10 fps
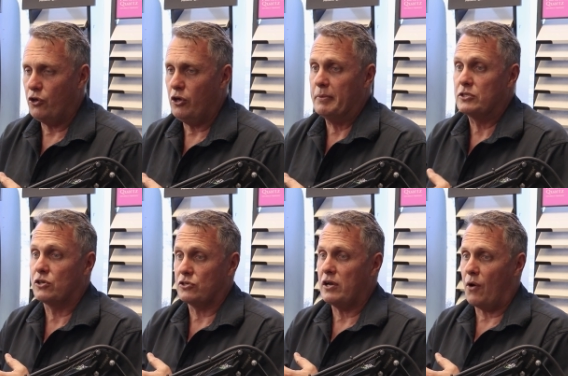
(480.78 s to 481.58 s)
humans?
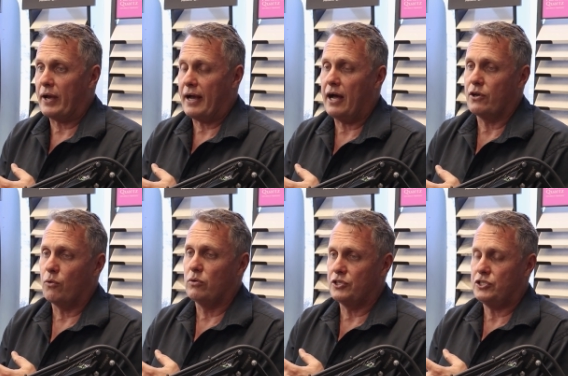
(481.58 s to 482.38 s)
Because I know I can't
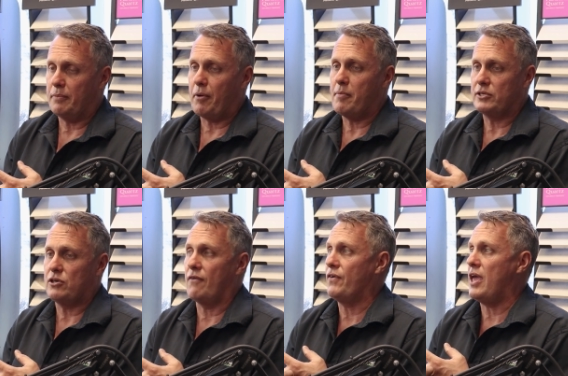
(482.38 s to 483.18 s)
do all this shit by
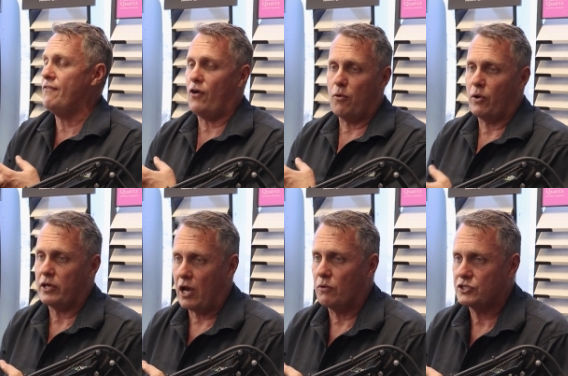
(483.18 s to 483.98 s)
myself if I
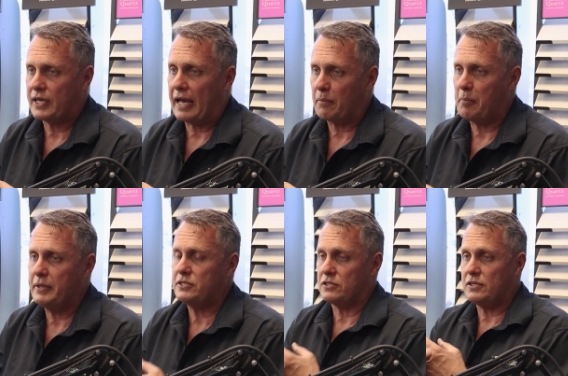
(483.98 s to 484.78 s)
want to go and scale up a
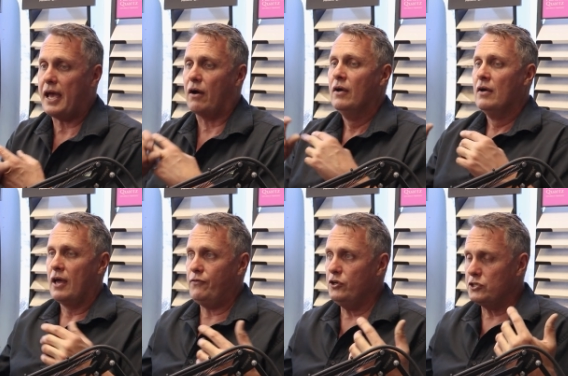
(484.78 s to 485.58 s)
business. Now,
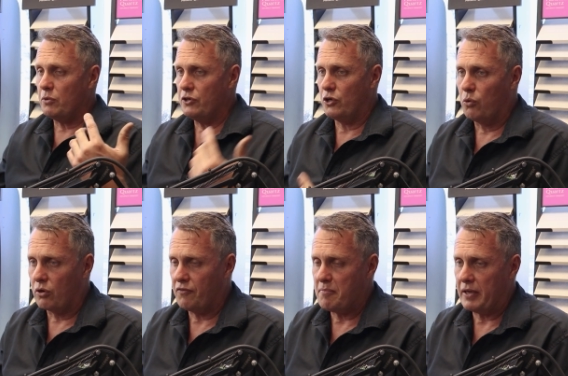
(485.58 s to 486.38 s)
if you just want to do
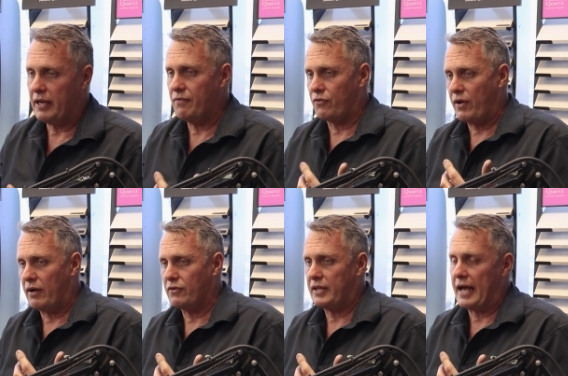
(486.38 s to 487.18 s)
quarter of a million,
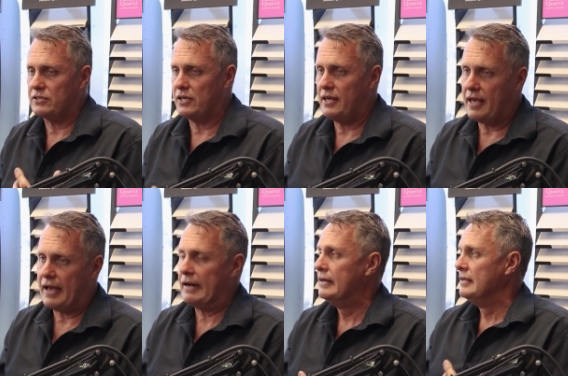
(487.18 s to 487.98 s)
300,000 a
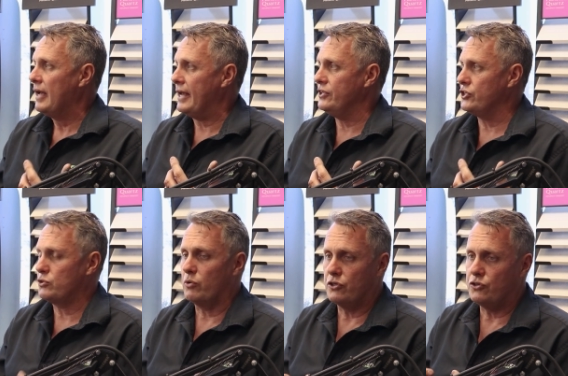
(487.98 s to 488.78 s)
year, and you
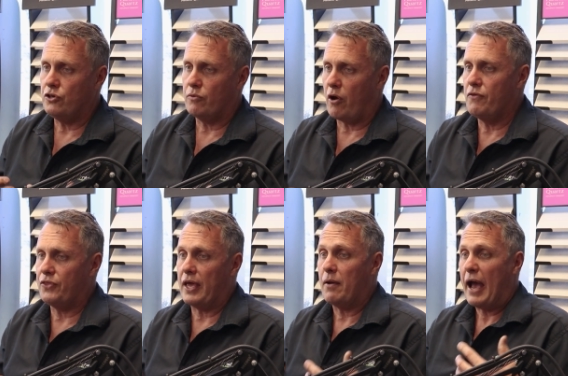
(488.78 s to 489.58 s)
just want to do your own
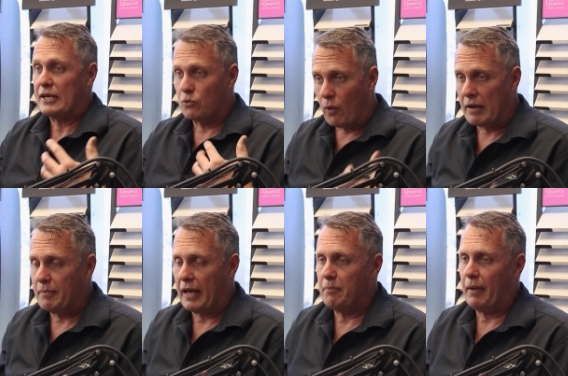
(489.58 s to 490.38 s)
thing as a
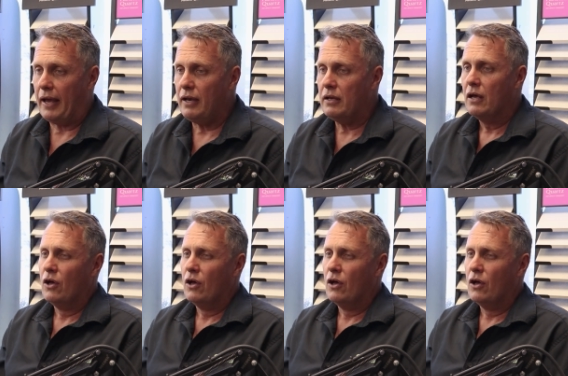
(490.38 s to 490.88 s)
one man band,